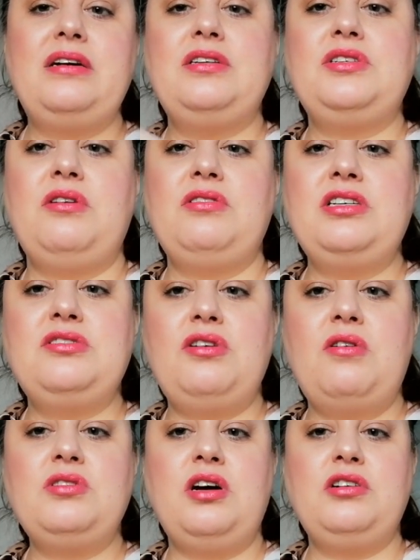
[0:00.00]
So this,
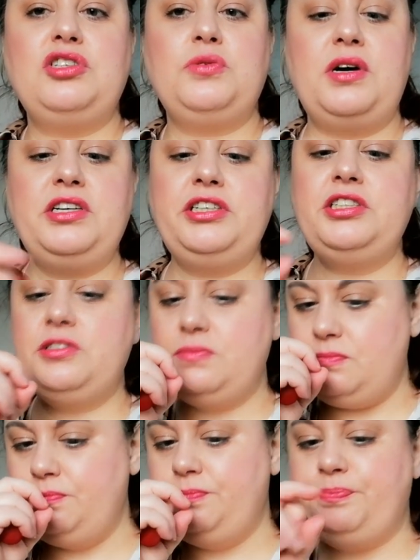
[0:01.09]
those are the swatches.
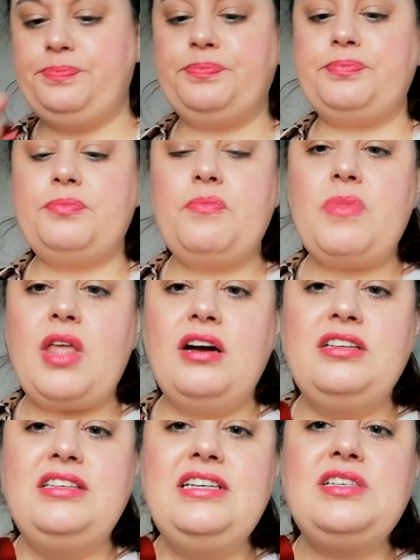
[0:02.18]

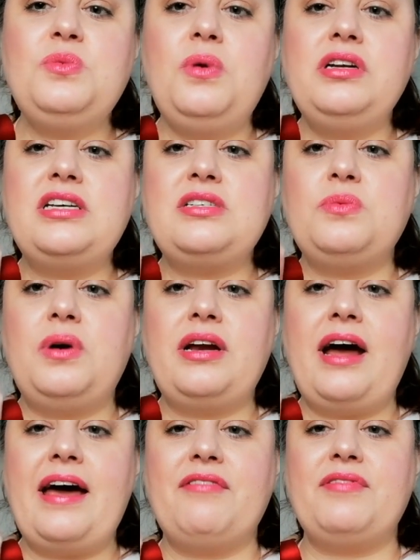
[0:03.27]
And this one is what I
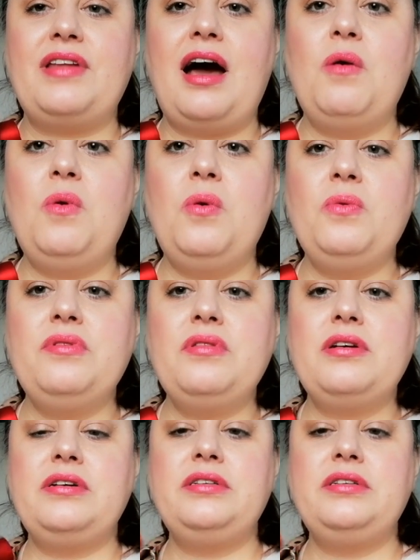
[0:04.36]
have now on.